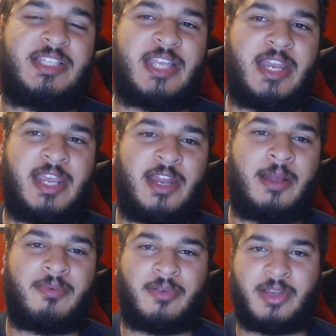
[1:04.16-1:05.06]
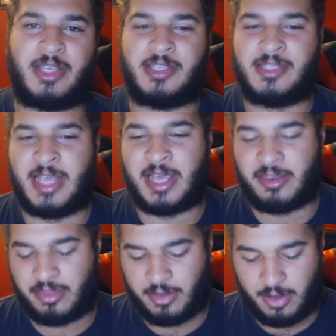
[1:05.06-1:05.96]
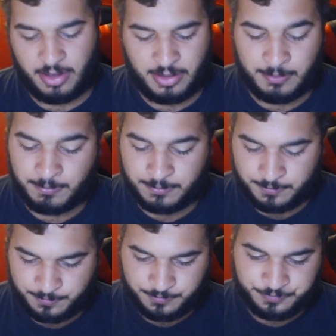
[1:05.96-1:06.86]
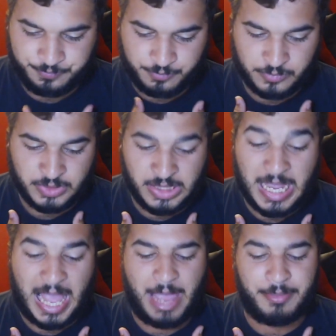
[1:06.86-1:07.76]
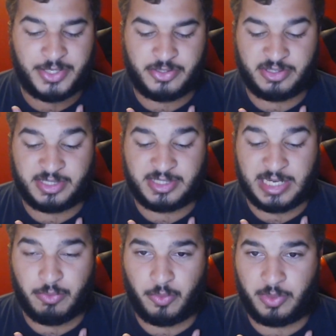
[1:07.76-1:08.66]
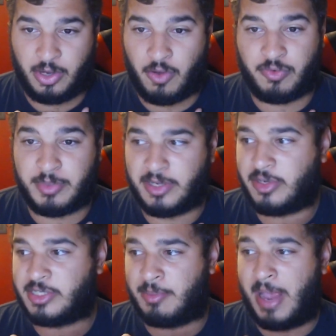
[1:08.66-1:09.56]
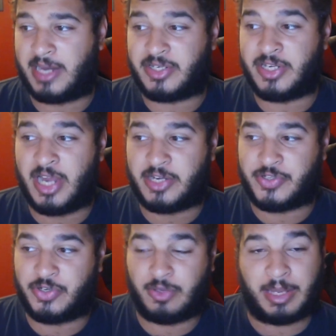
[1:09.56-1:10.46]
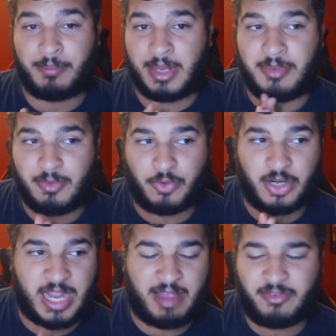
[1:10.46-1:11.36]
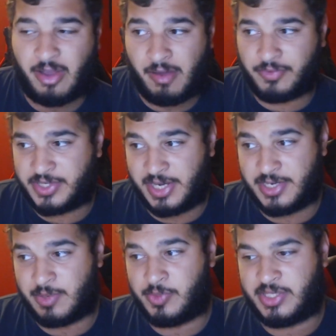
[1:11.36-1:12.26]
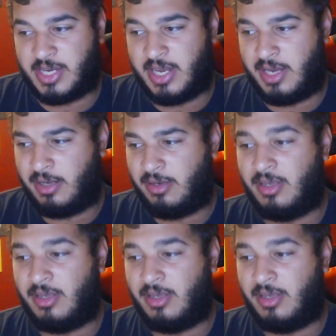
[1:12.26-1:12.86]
setting it up for his death. I'm interested to see where we go from here because I'm actually not sure. Like maybe we're gonna have a conversation with Stain.